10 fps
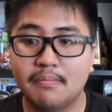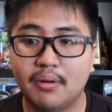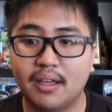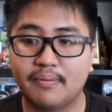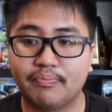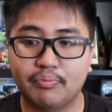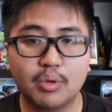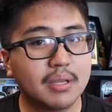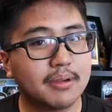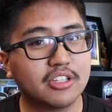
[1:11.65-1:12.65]
But
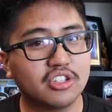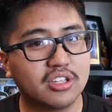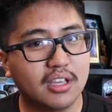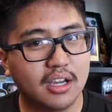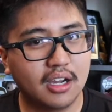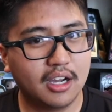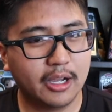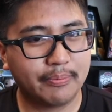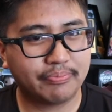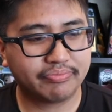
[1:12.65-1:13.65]
pretty much
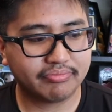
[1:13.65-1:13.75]
the